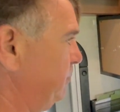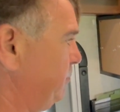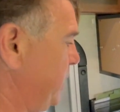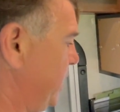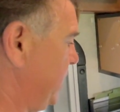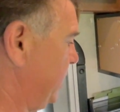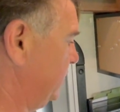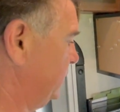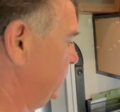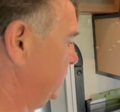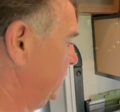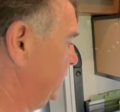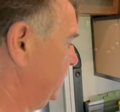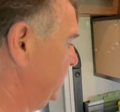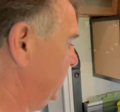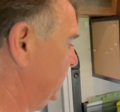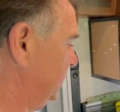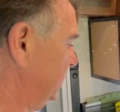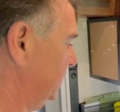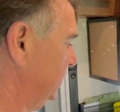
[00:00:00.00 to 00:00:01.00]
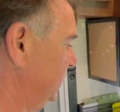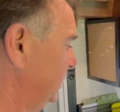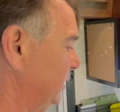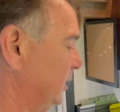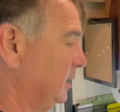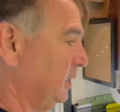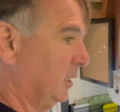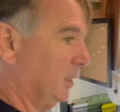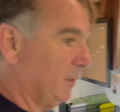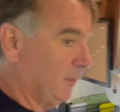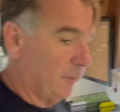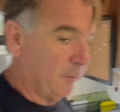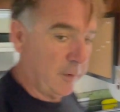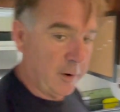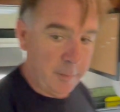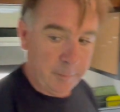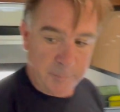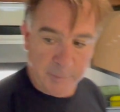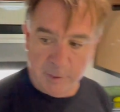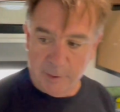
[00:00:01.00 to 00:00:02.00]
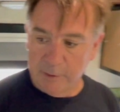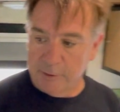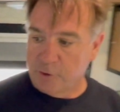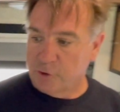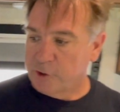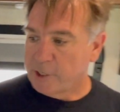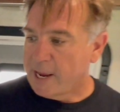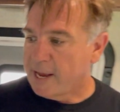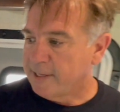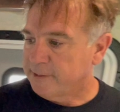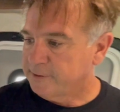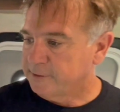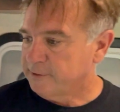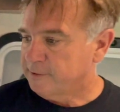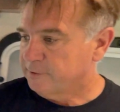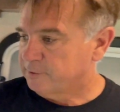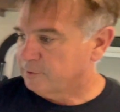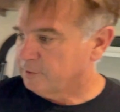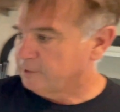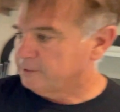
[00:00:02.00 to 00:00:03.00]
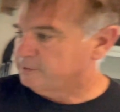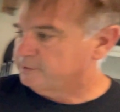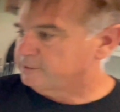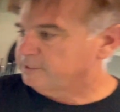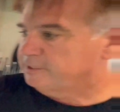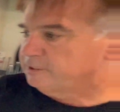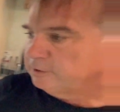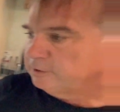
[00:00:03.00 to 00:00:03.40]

battery from the chassis, so let's say you